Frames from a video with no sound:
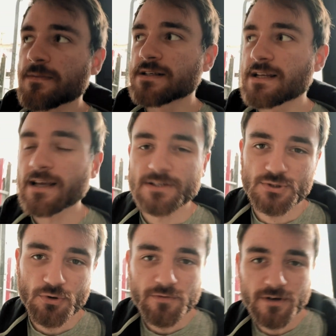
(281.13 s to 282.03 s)
he's like a
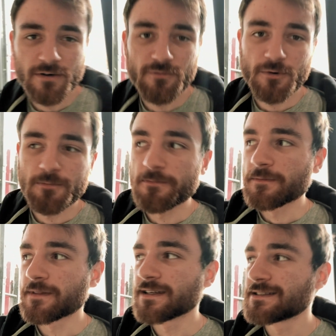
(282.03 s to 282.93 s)
chauffeur
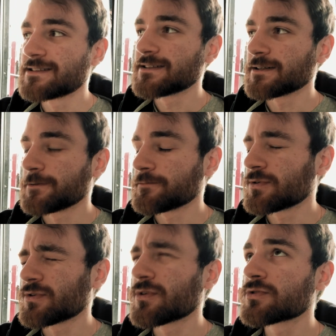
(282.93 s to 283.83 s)
from these,
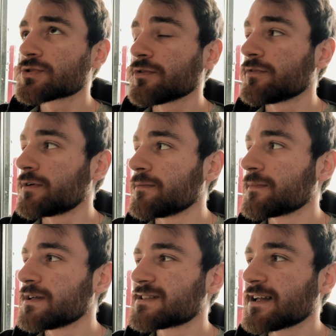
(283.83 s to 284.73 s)
not chauffeur,
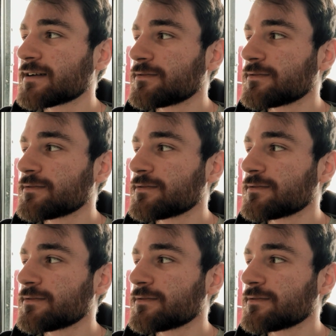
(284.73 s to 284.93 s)
he's like